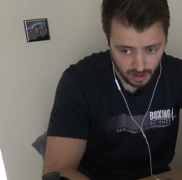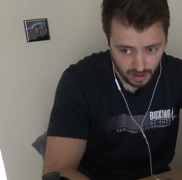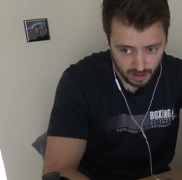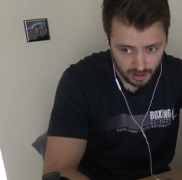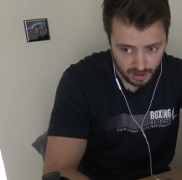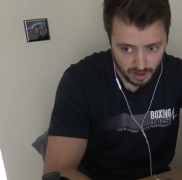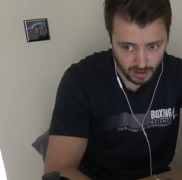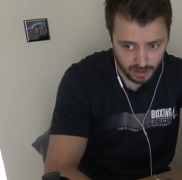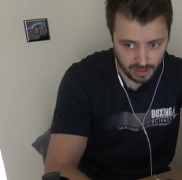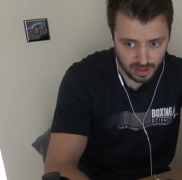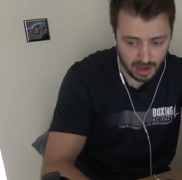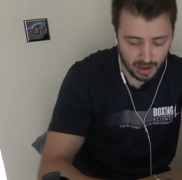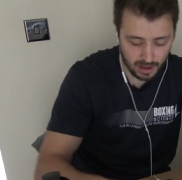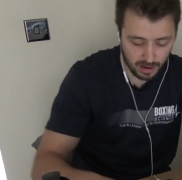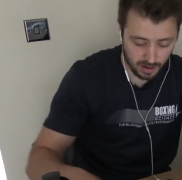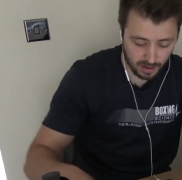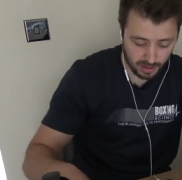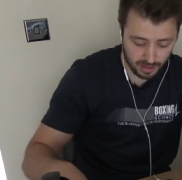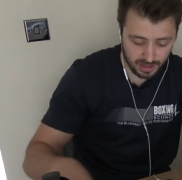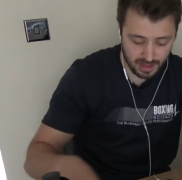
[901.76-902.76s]
So
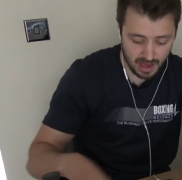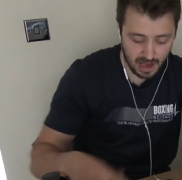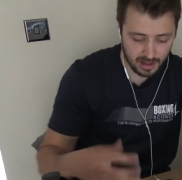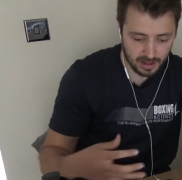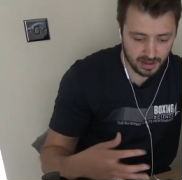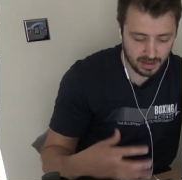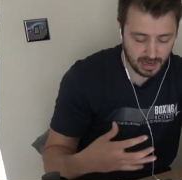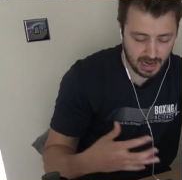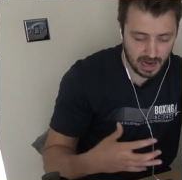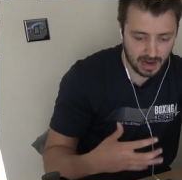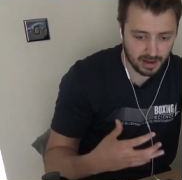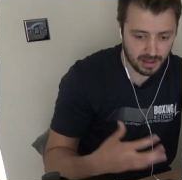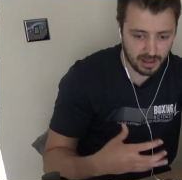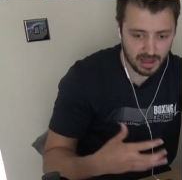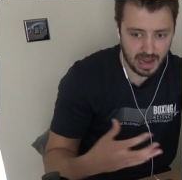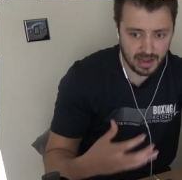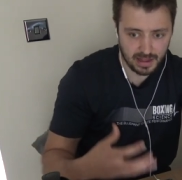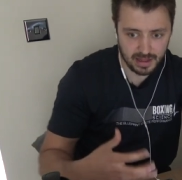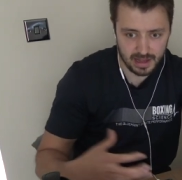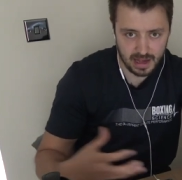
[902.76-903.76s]
that's kind of the
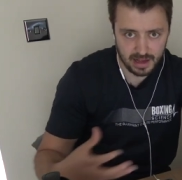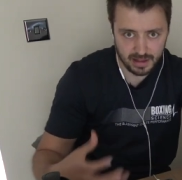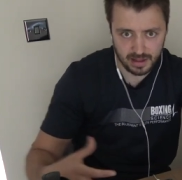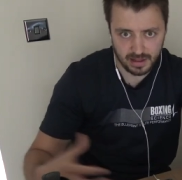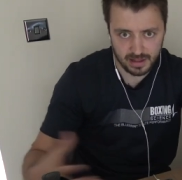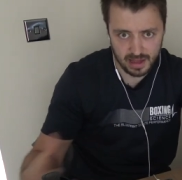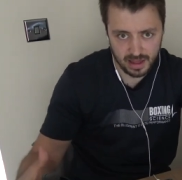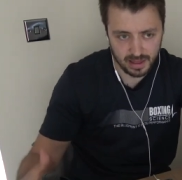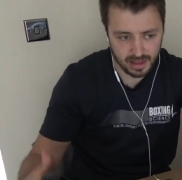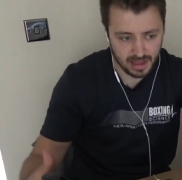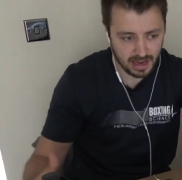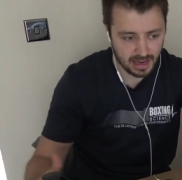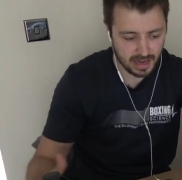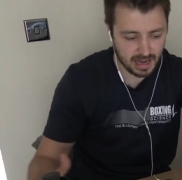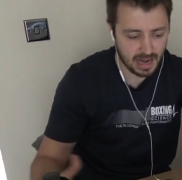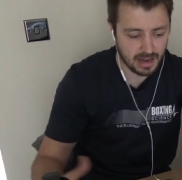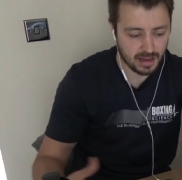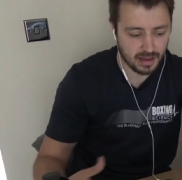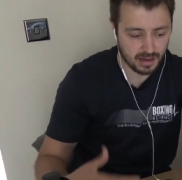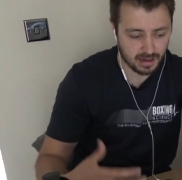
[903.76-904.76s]
exercises that they
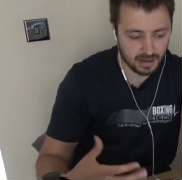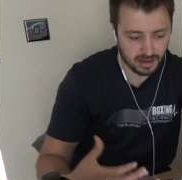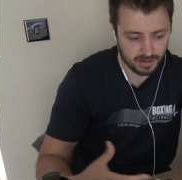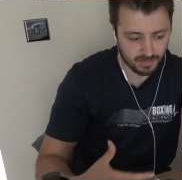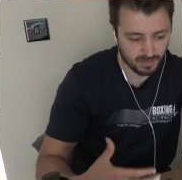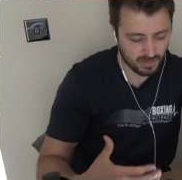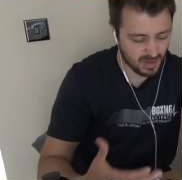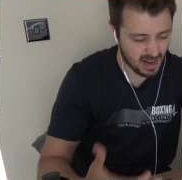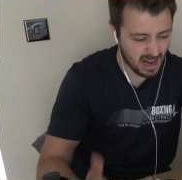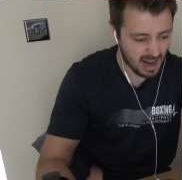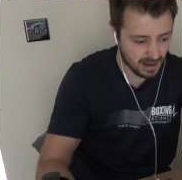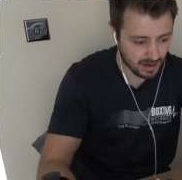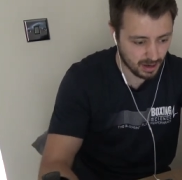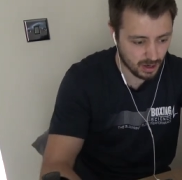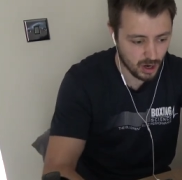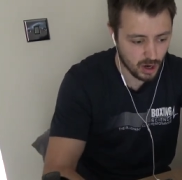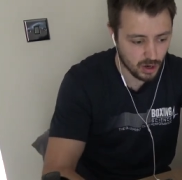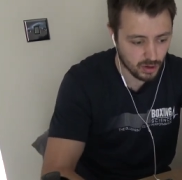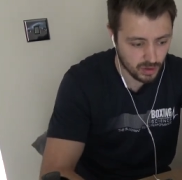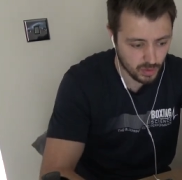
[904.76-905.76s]
can kind of
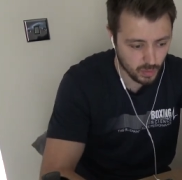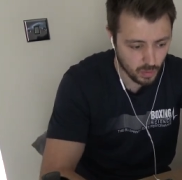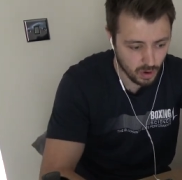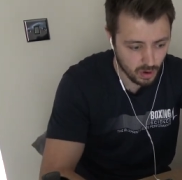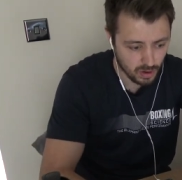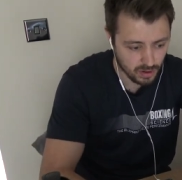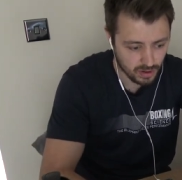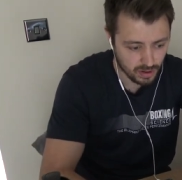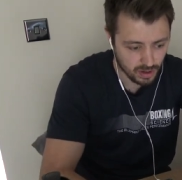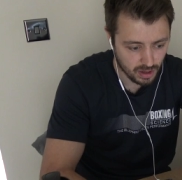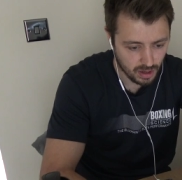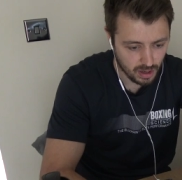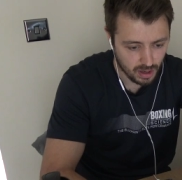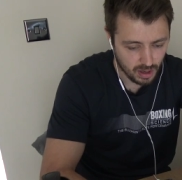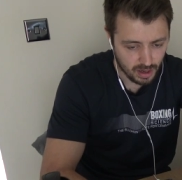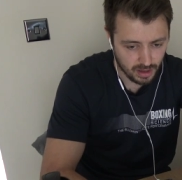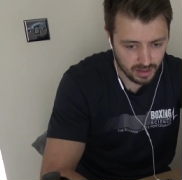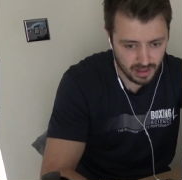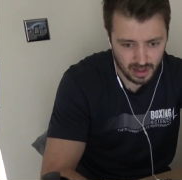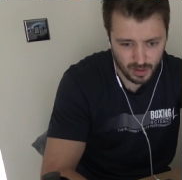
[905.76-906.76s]
go towards,
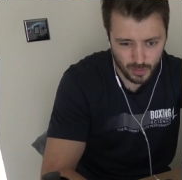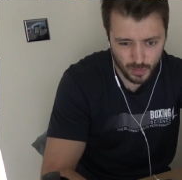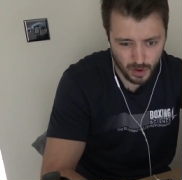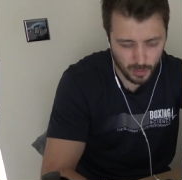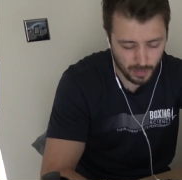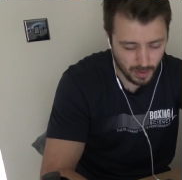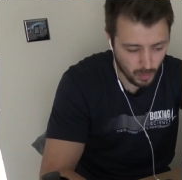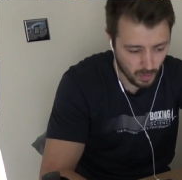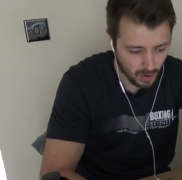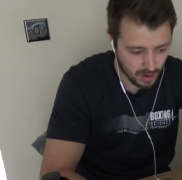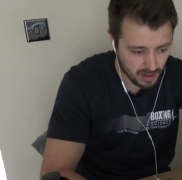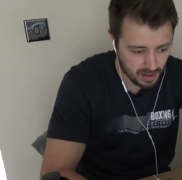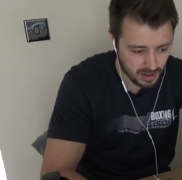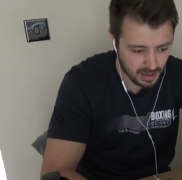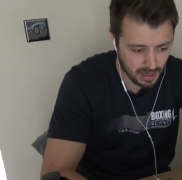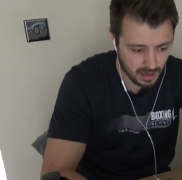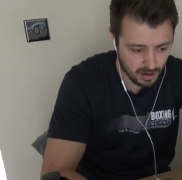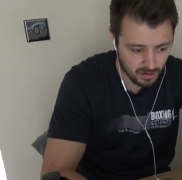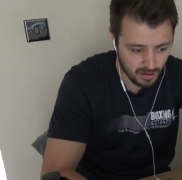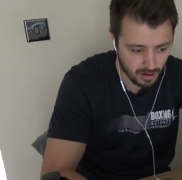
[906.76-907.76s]
and that's probably what you
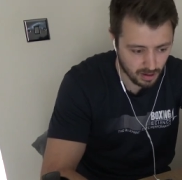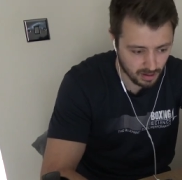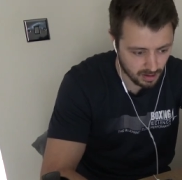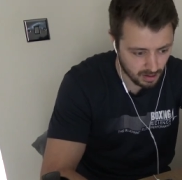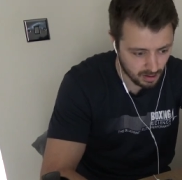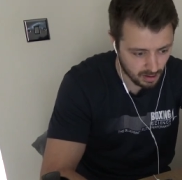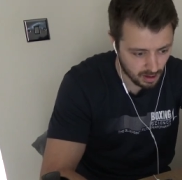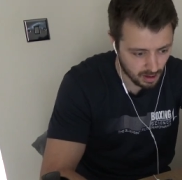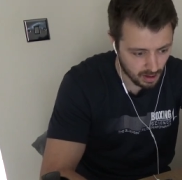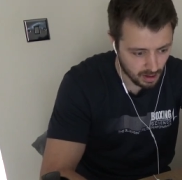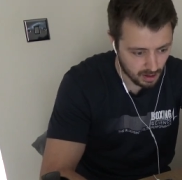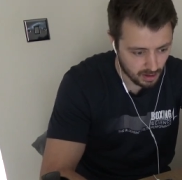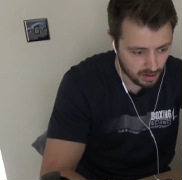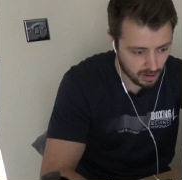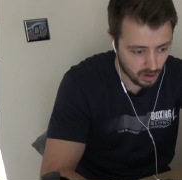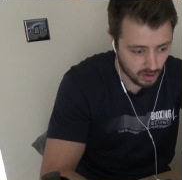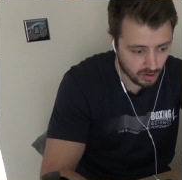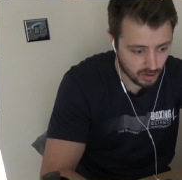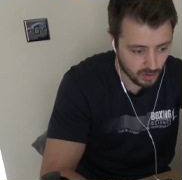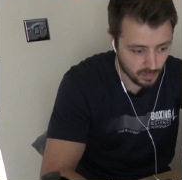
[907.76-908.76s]
see across
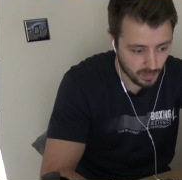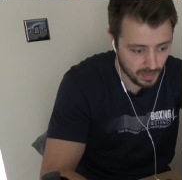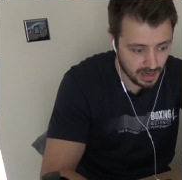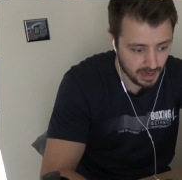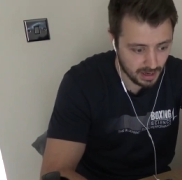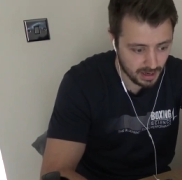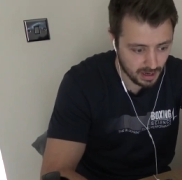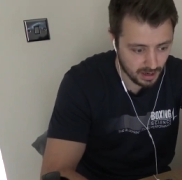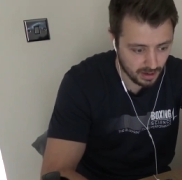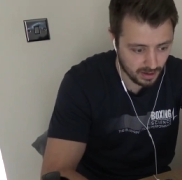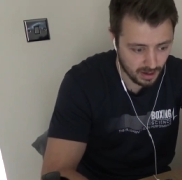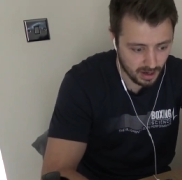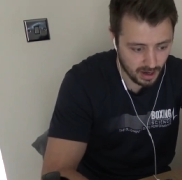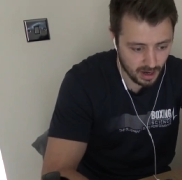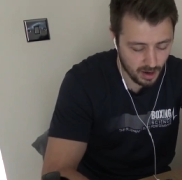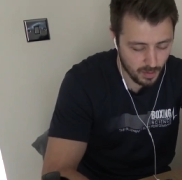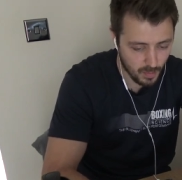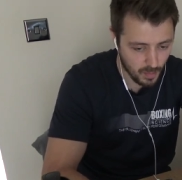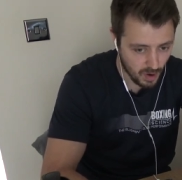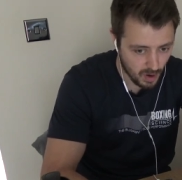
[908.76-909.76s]
social media.
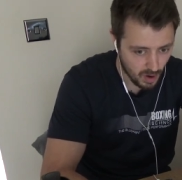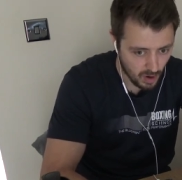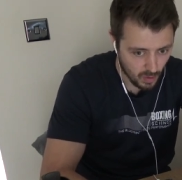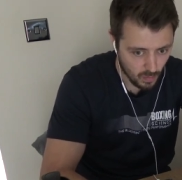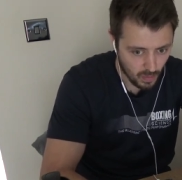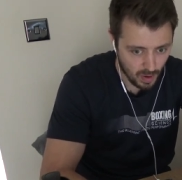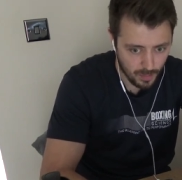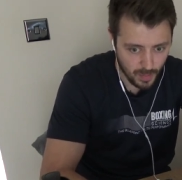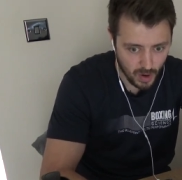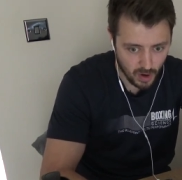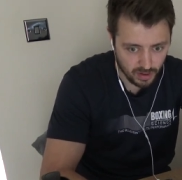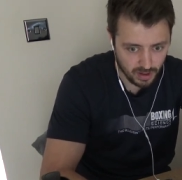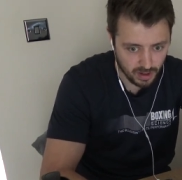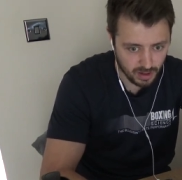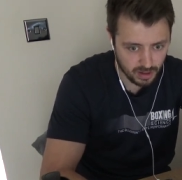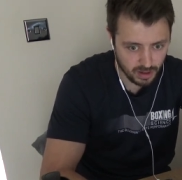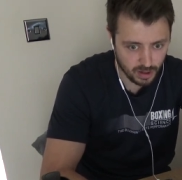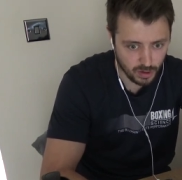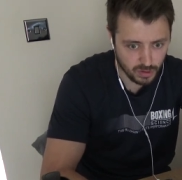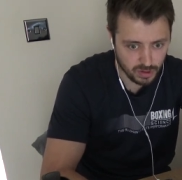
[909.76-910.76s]
Um, when
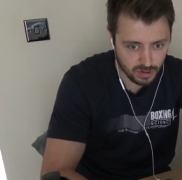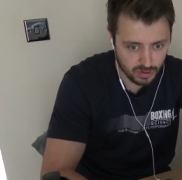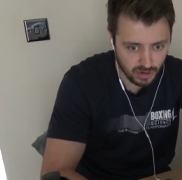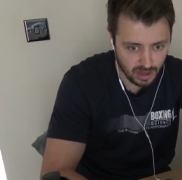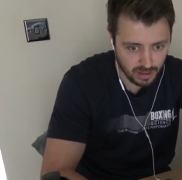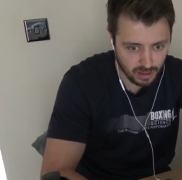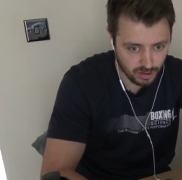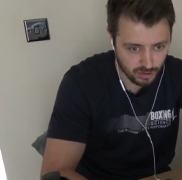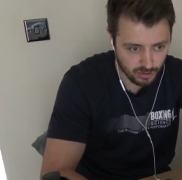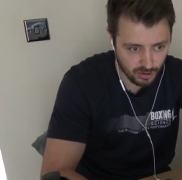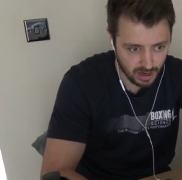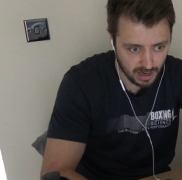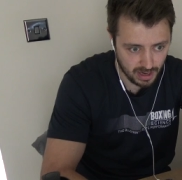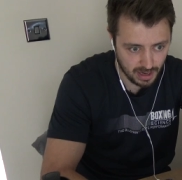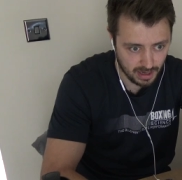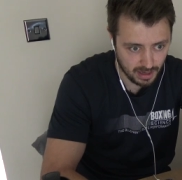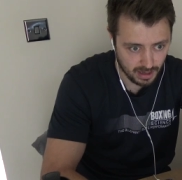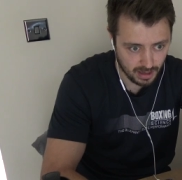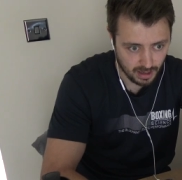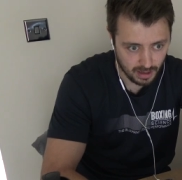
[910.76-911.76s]
boxers do strength
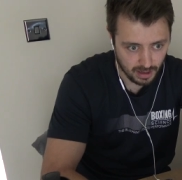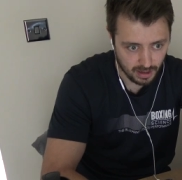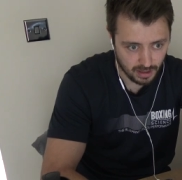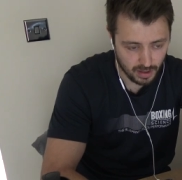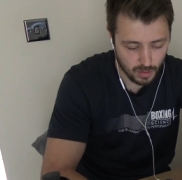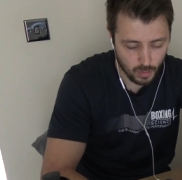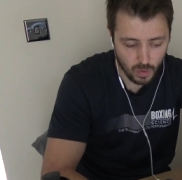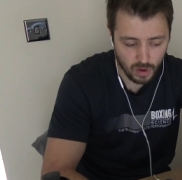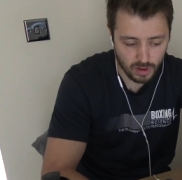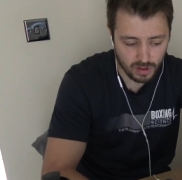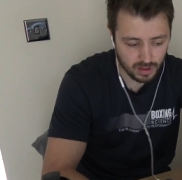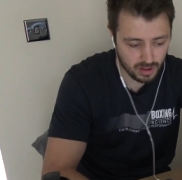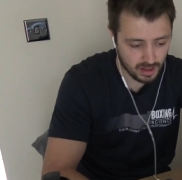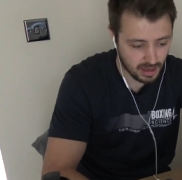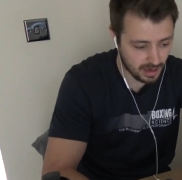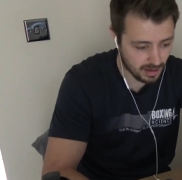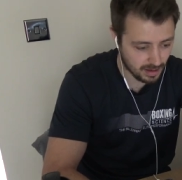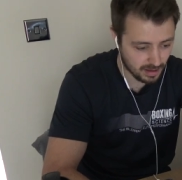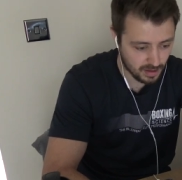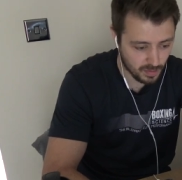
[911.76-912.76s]
training, they want
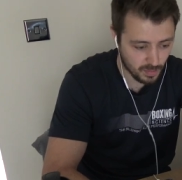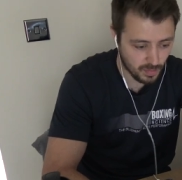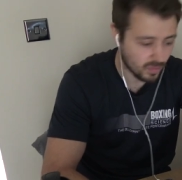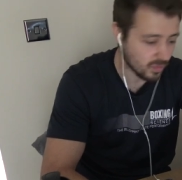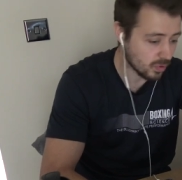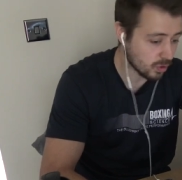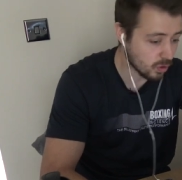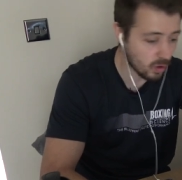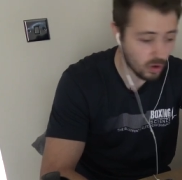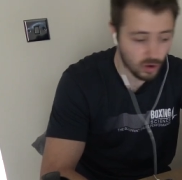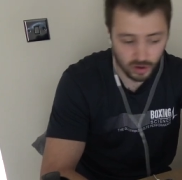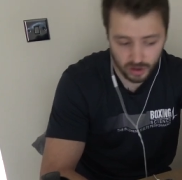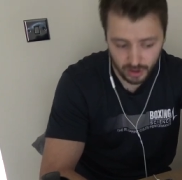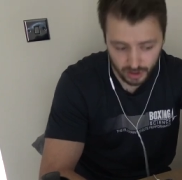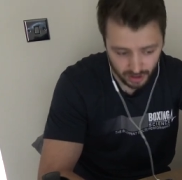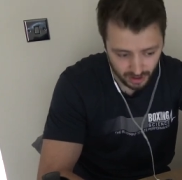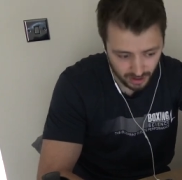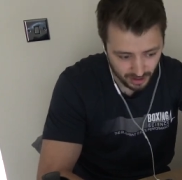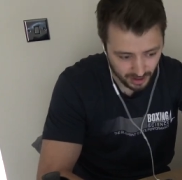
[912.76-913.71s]
it to look